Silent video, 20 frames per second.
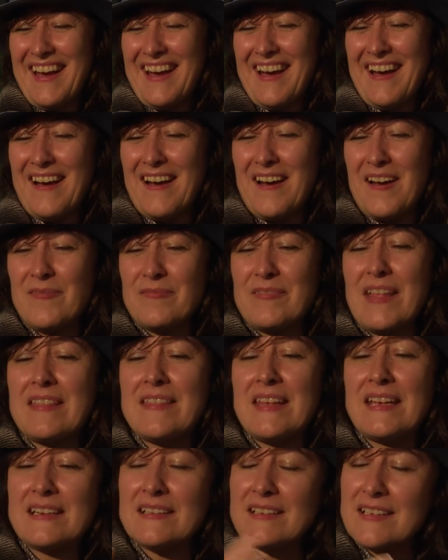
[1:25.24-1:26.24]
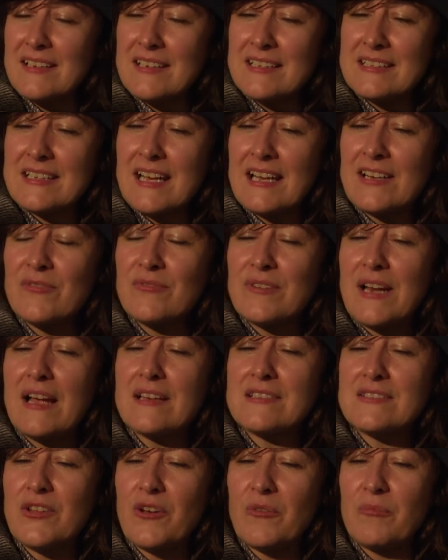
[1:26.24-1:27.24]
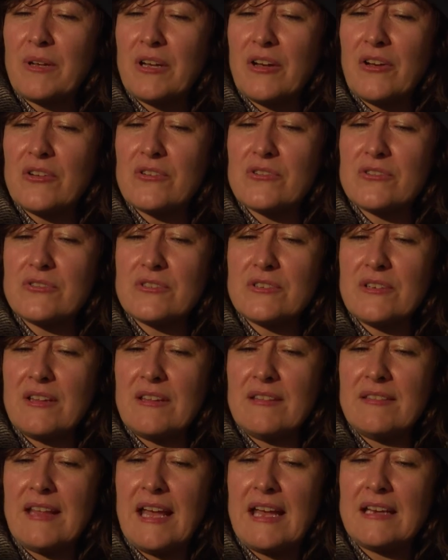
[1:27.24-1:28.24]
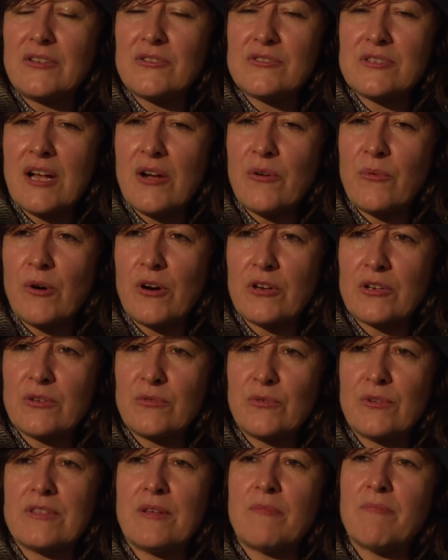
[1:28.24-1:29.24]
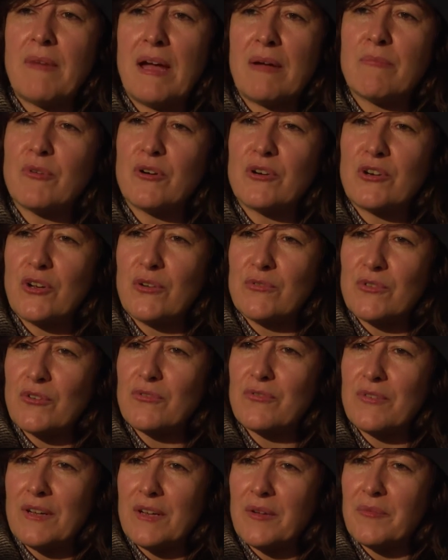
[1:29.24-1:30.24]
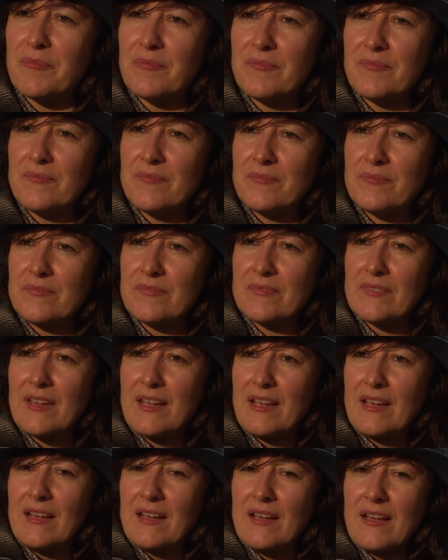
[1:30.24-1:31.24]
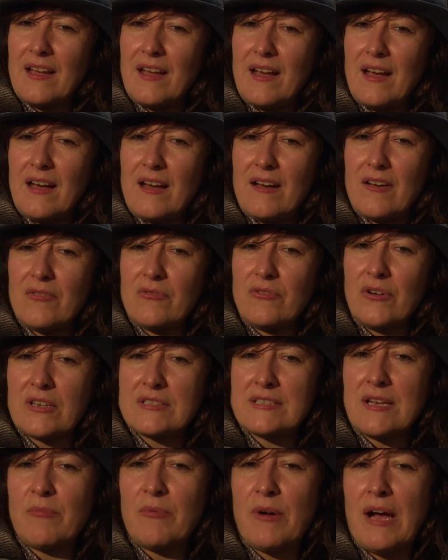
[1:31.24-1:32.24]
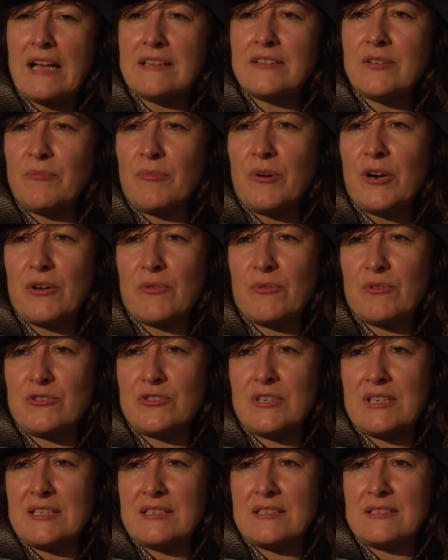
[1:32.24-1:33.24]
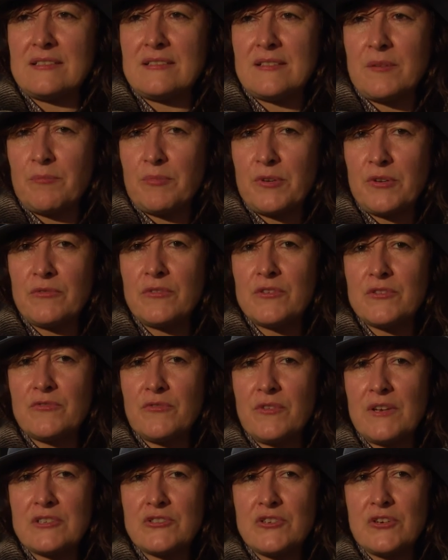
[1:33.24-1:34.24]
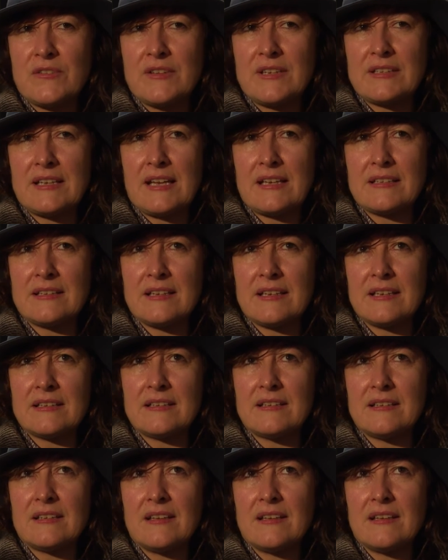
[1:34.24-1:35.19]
Um, and then it's kind of nice though because then you start working with a memory of your film. Uh, for example, Attenberg, which is the previous feature that I did,